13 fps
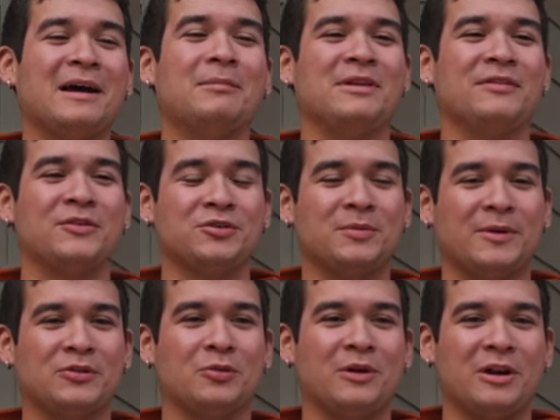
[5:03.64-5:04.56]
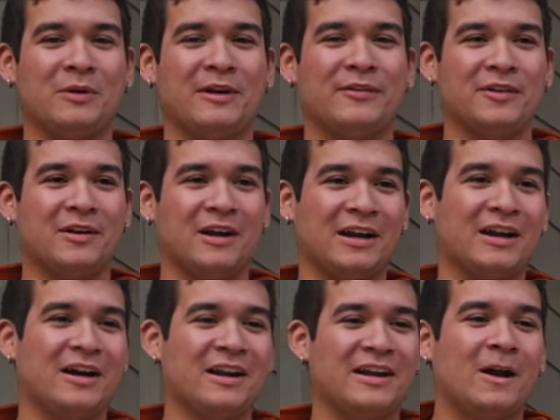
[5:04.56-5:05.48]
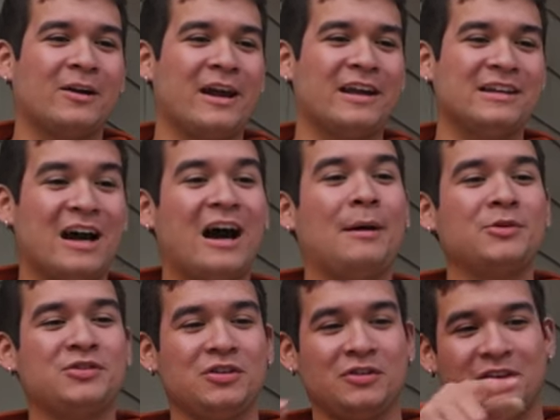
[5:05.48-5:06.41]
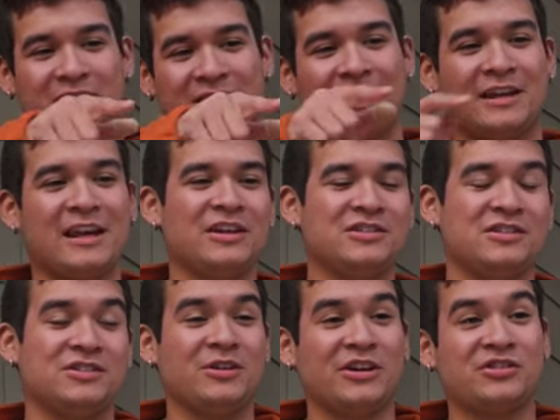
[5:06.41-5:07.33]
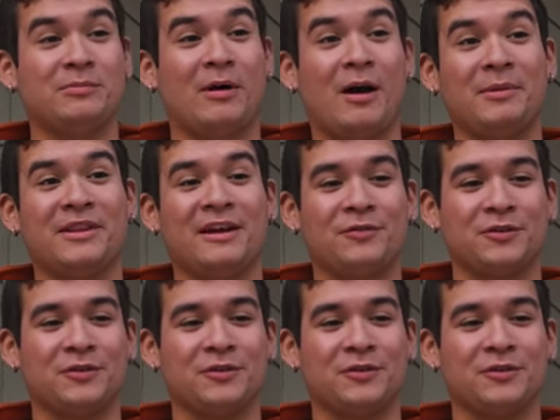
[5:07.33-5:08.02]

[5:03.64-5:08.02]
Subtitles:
believe it was about 20 whenever I got it. Okay, now how much do you think that cage is? You actually bought me that for